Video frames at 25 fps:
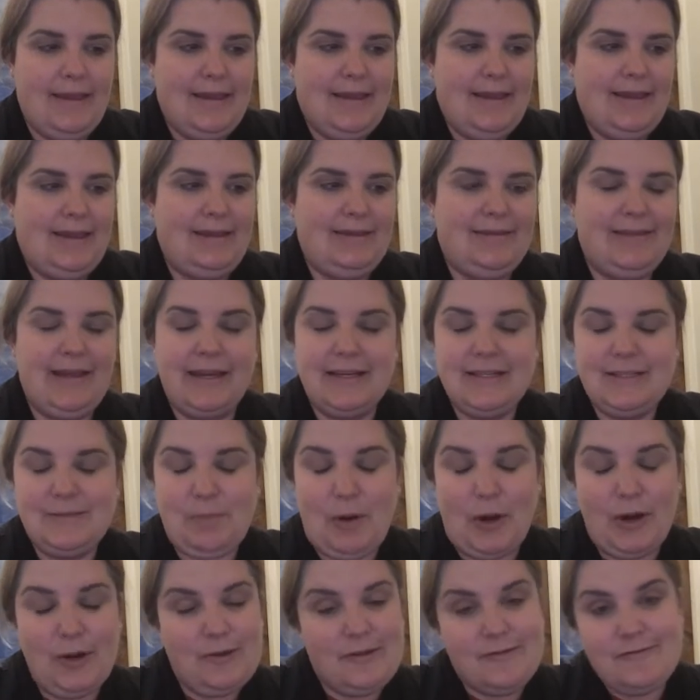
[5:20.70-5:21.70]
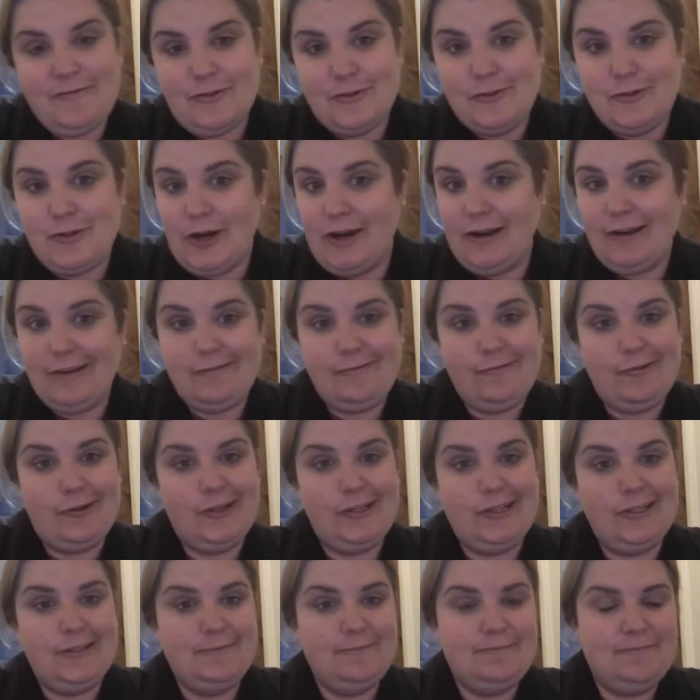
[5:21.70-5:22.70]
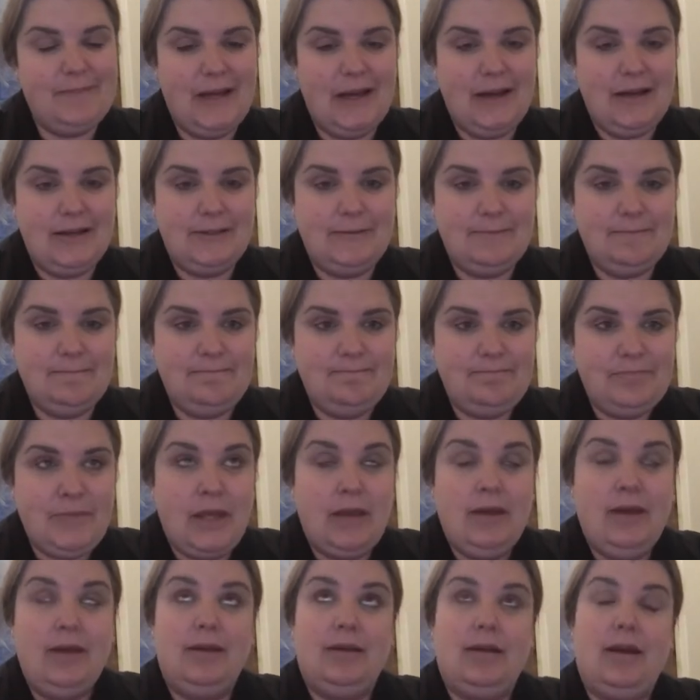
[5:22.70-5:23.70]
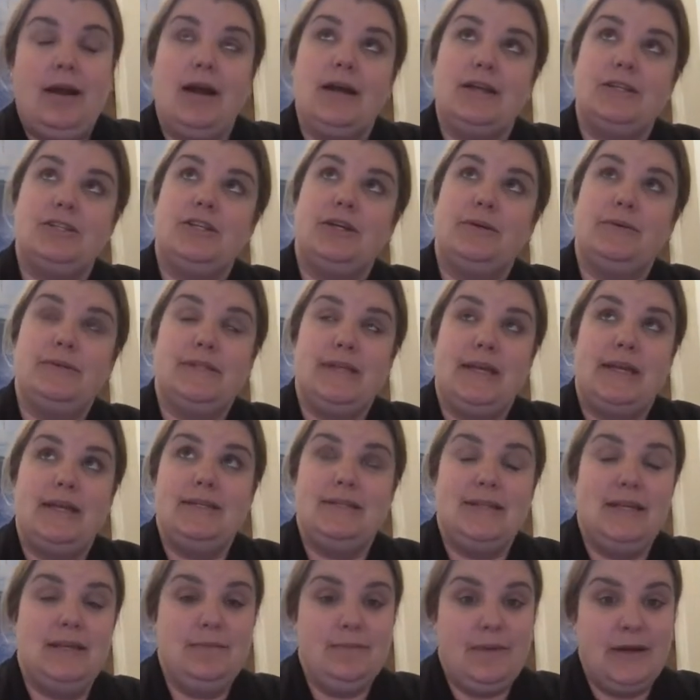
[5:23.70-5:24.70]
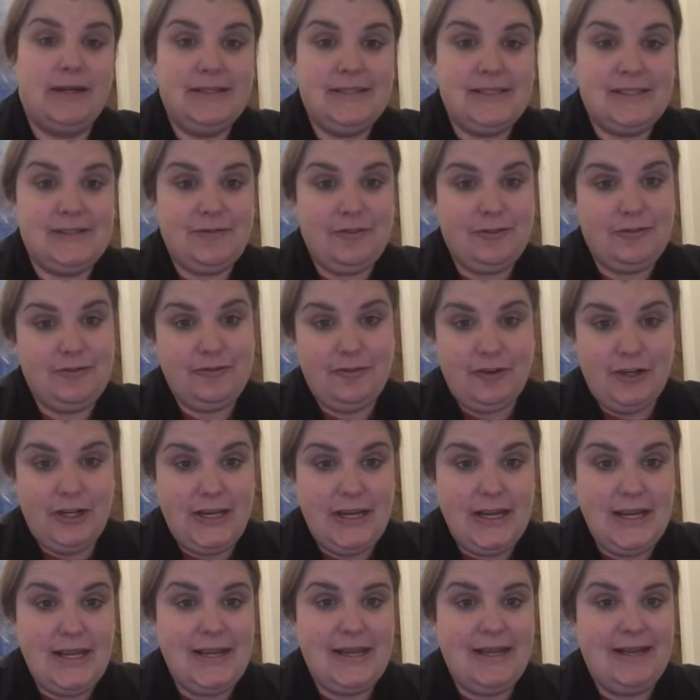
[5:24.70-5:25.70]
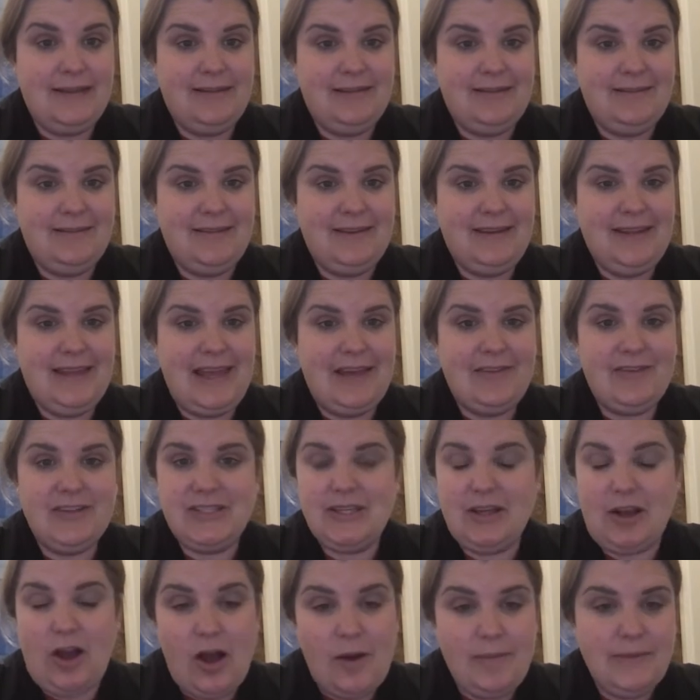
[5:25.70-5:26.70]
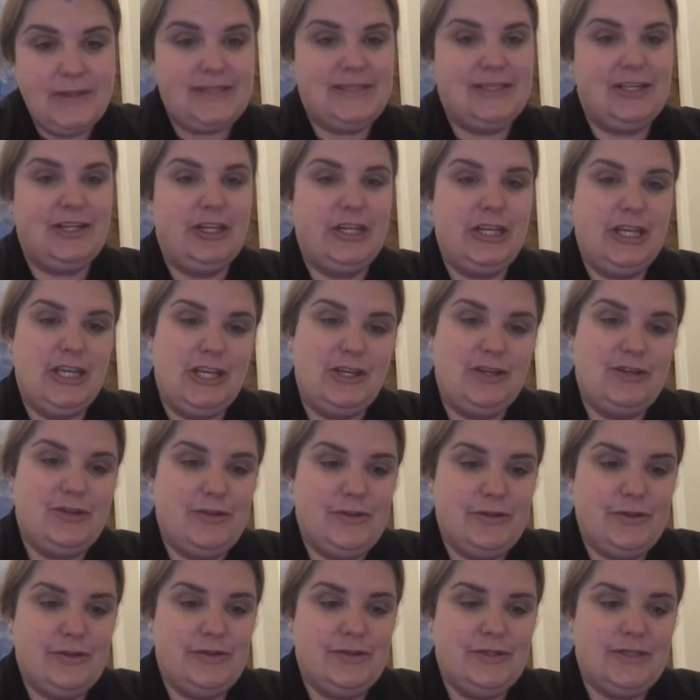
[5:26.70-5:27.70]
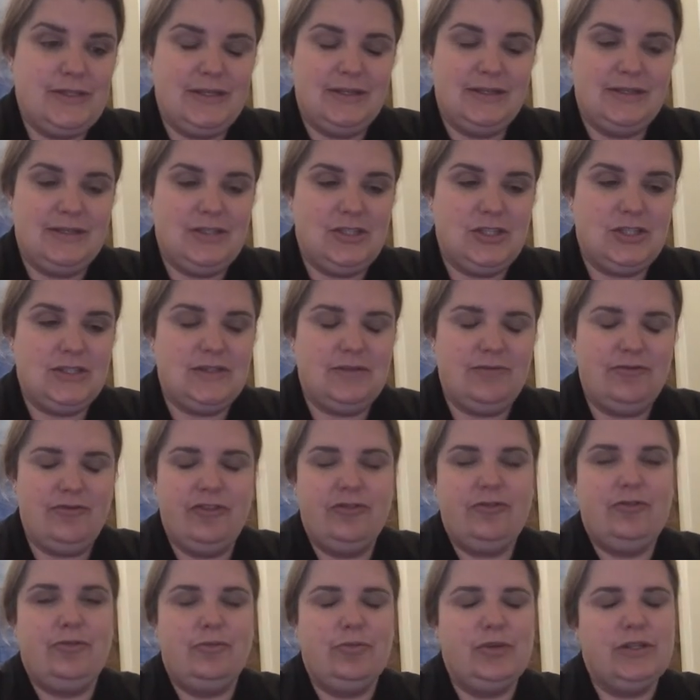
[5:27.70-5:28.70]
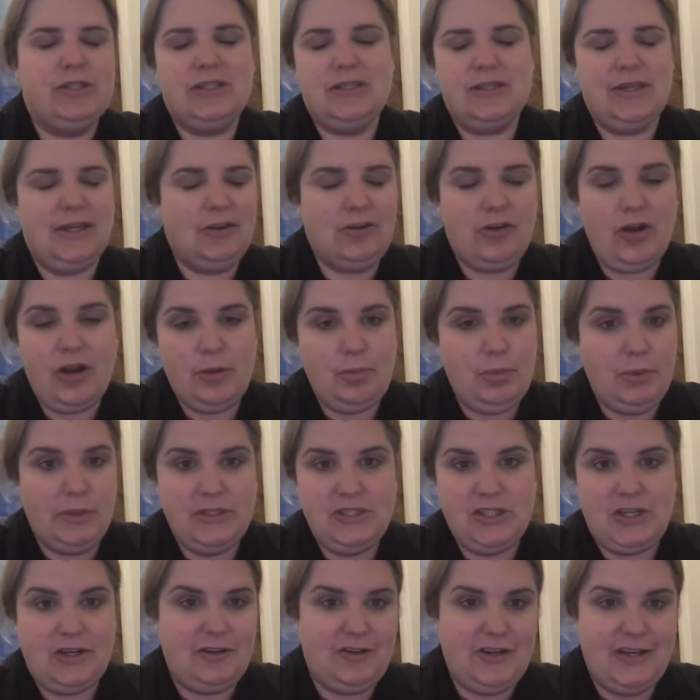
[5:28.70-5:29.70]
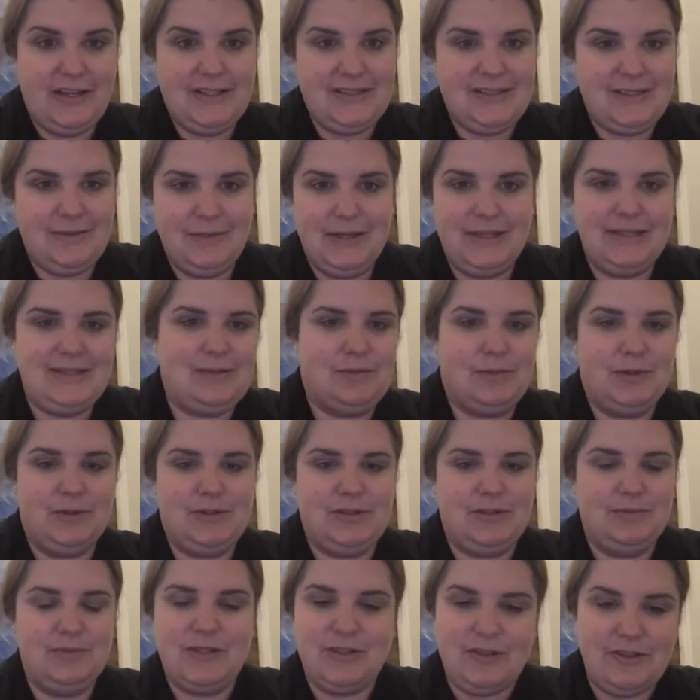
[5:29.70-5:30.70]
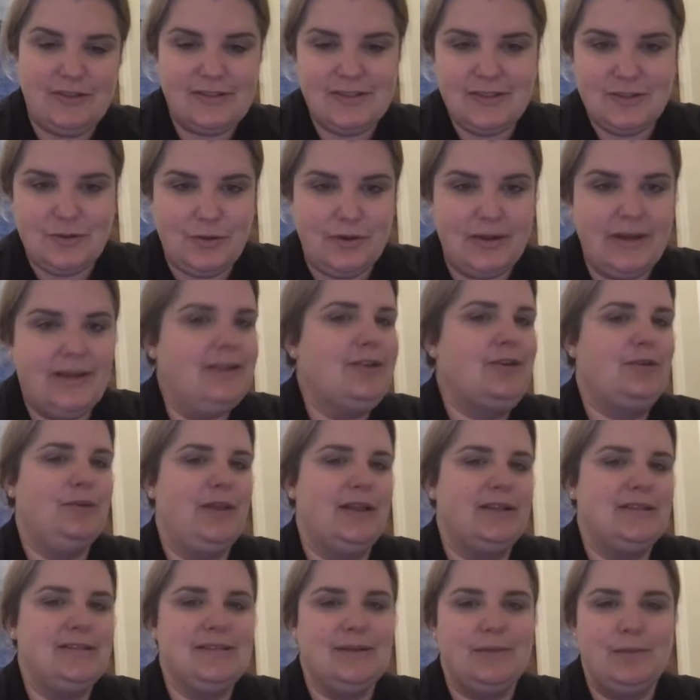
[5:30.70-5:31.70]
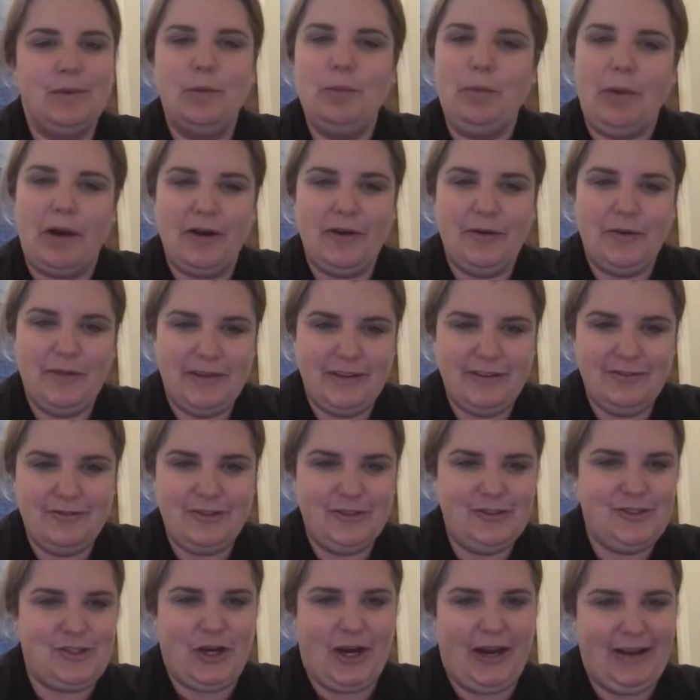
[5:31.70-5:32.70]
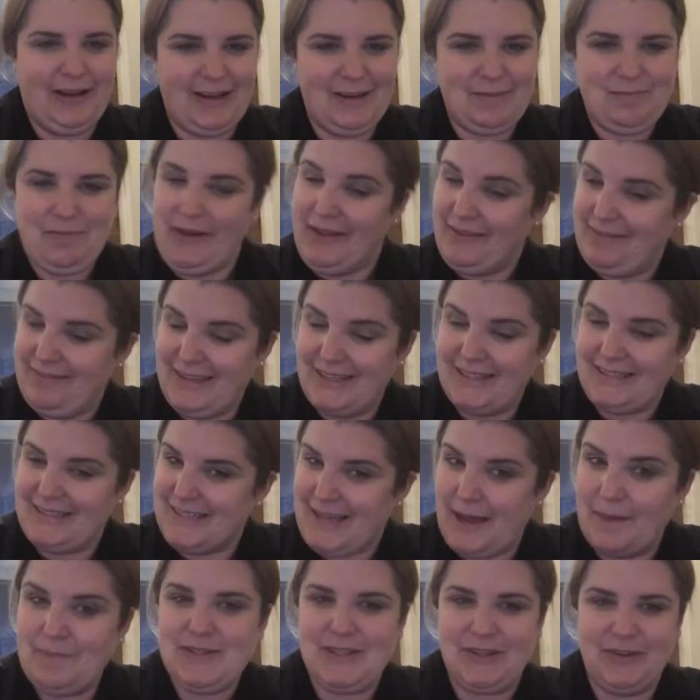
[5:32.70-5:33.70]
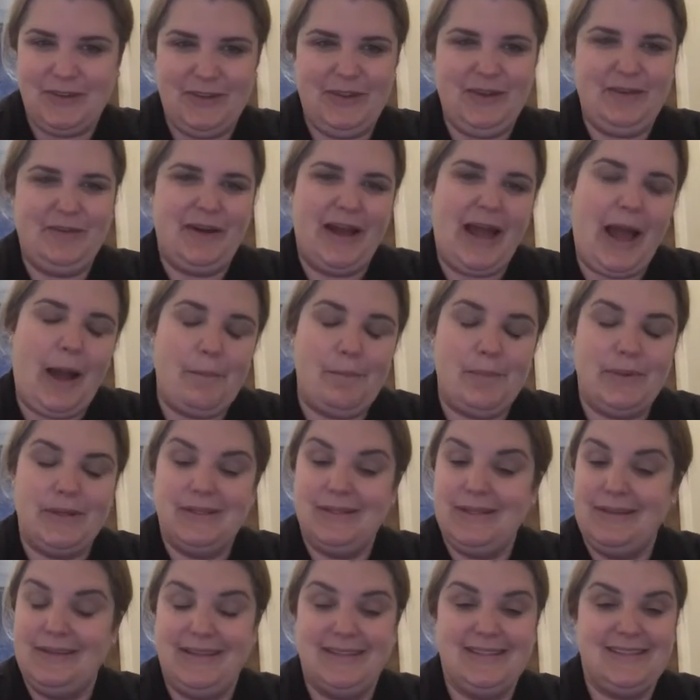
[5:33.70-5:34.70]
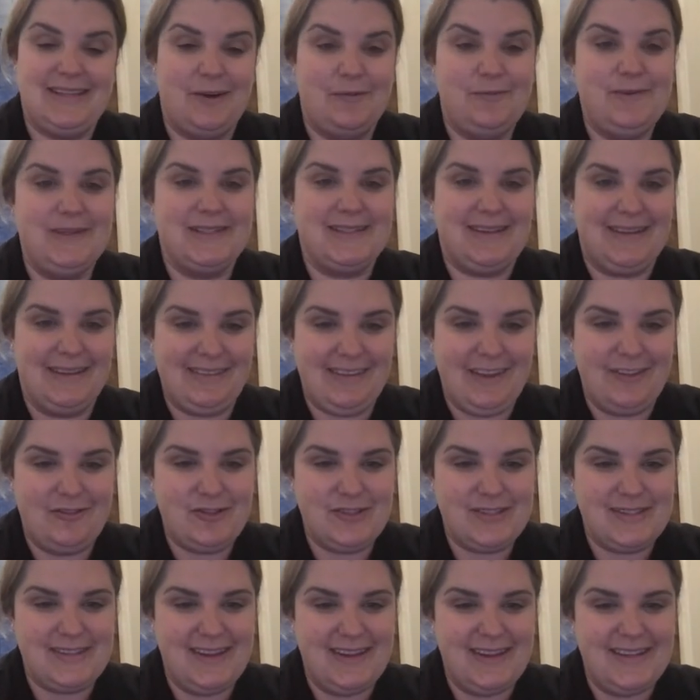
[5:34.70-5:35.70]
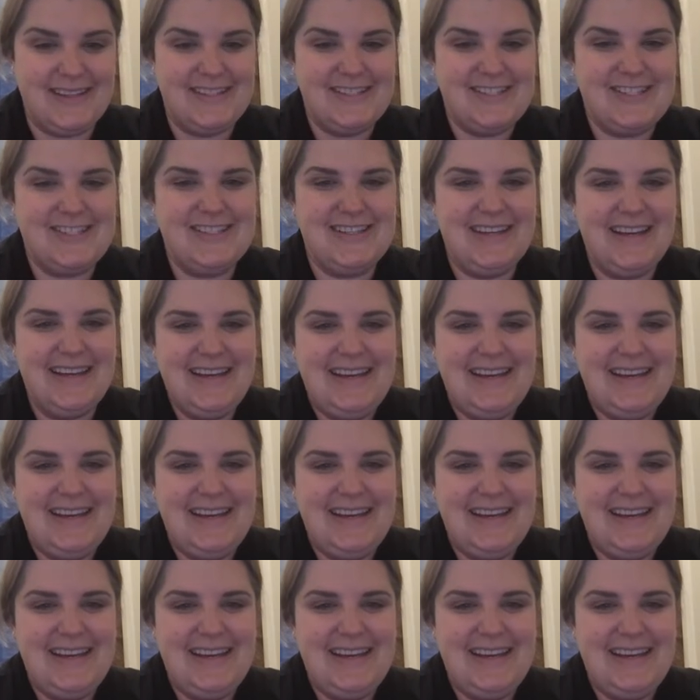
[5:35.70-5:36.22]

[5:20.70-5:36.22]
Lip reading: he let us borrow the food truck for, it was 18 months for free, and gave us a commissary to use, and just was incredibly generous. I mean, it's the most absurd story, who lets someone borrow their food truck, but that's absolutely what happened. And that's how Biscuit Love was launched.